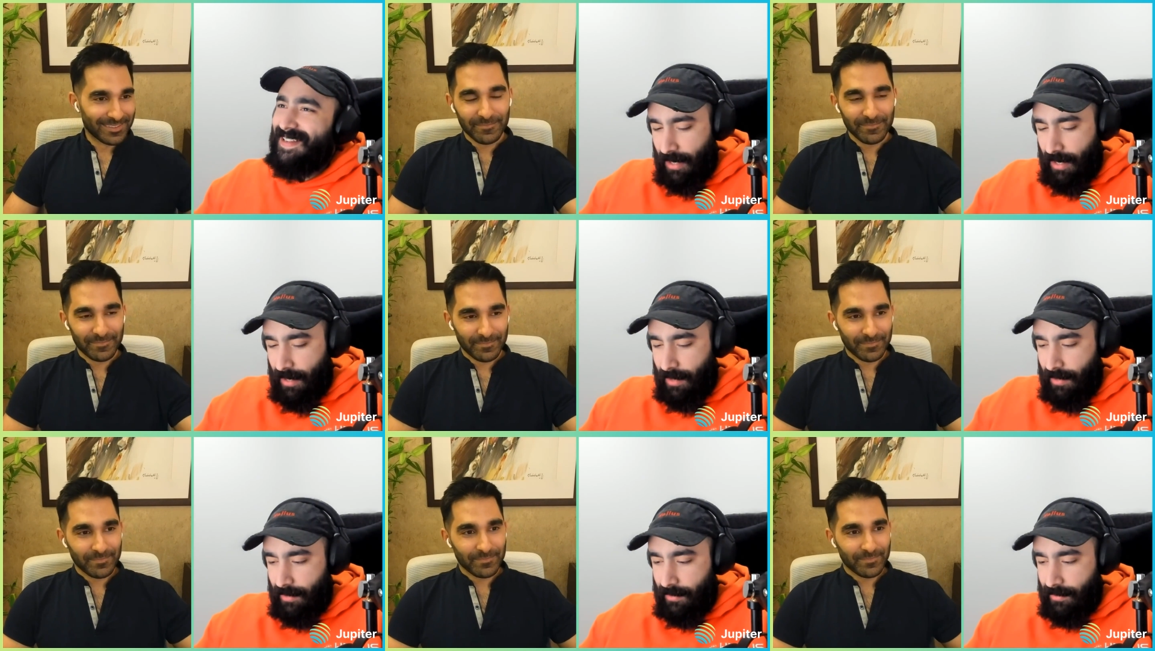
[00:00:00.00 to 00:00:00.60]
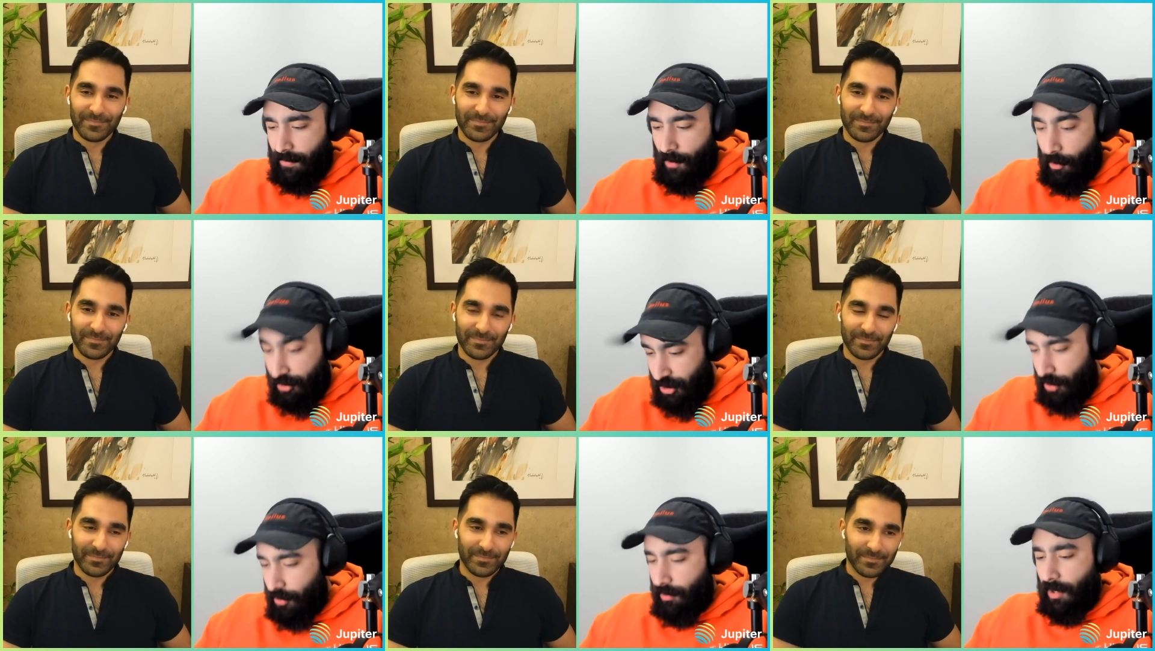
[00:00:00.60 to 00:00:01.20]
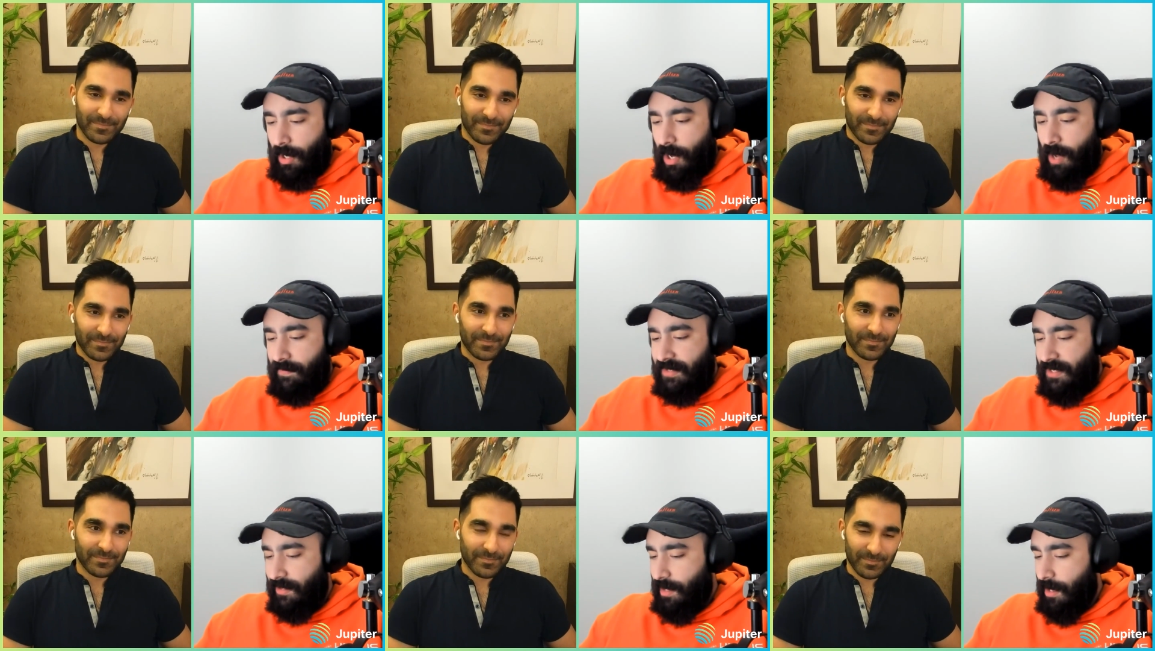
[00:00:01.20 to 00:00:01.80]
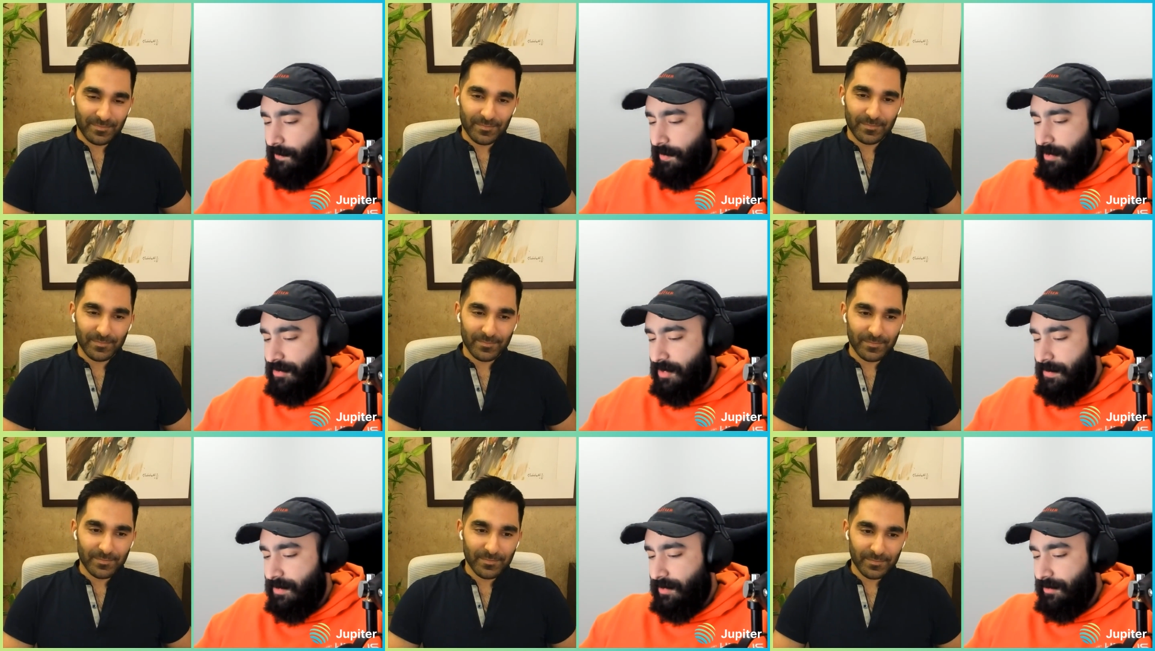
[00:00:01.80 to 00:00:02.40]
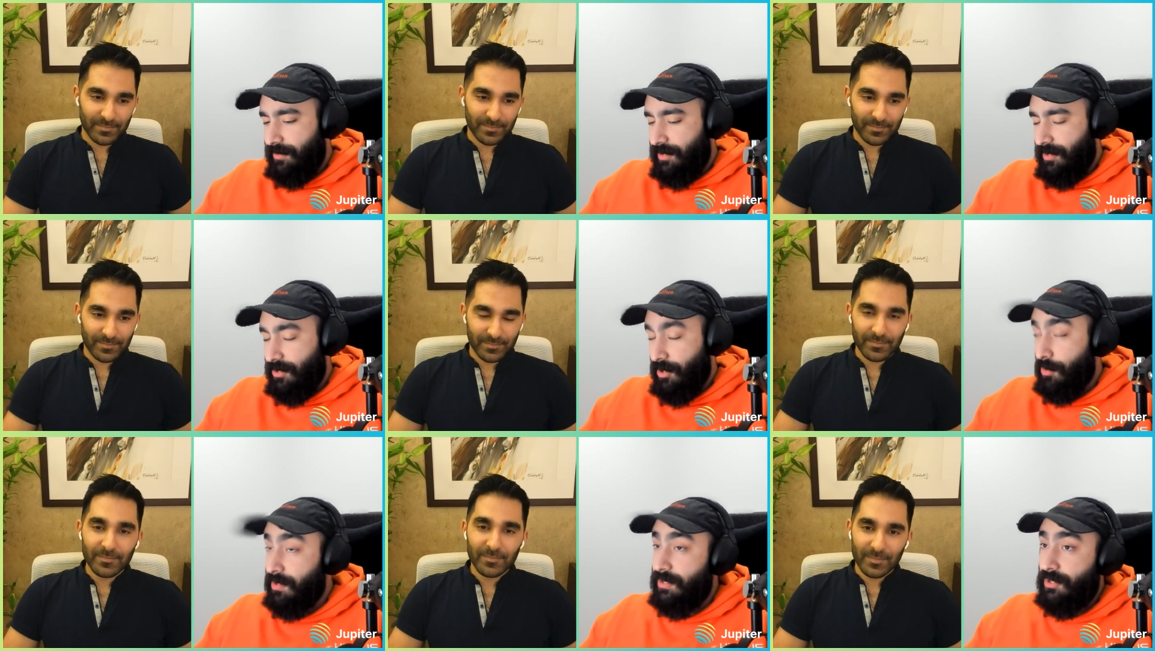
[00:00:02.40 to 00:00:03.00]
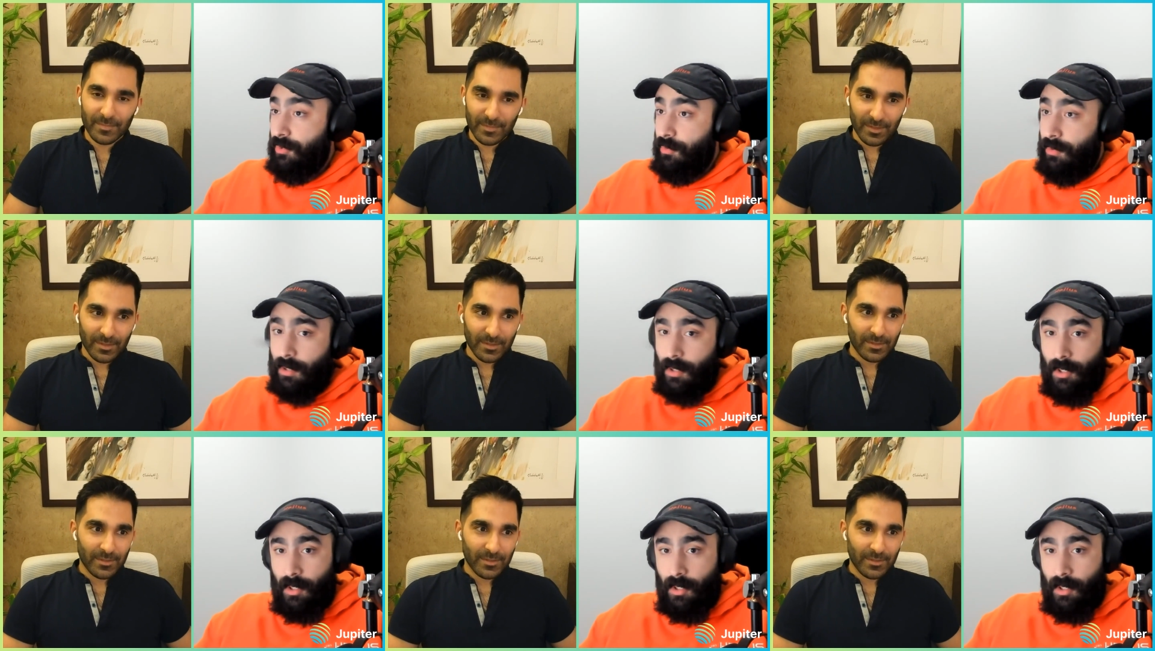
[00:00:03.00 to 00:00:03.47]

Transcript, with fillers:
Speaker 1: And also, obviously, a lot of other teams are losing tokens soon